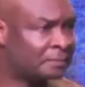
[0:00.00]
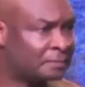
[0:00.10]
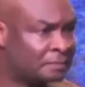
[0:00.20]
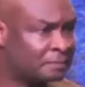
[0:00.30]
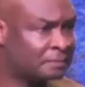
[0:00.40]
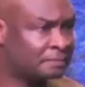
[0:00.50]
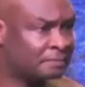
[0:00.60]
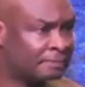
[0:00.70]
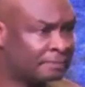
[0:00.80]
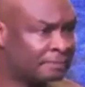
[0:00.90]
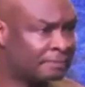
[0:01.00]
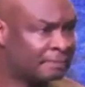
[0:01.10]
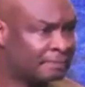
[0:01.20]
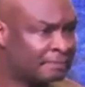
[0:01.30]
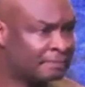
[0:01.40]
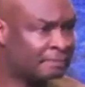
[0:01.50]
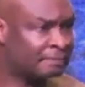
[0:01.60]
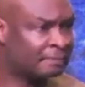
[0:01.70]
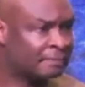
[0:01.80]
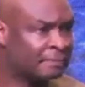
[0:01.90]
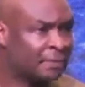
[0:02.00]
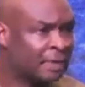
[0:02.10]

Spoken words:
Nobody speaks.